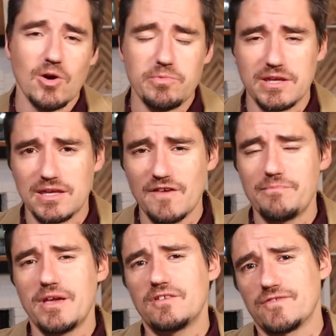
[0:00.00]
We can give
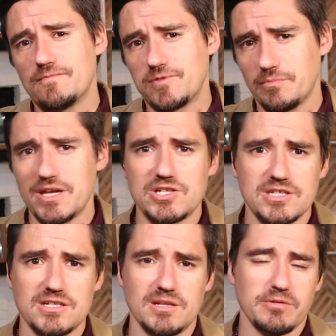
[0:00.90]
meds for
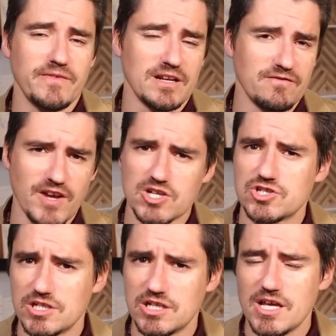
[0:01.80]
inflammation and prevent
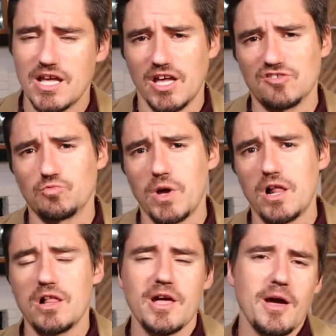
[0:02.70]
infection as
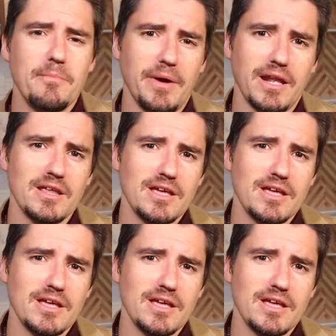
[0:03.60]
well, but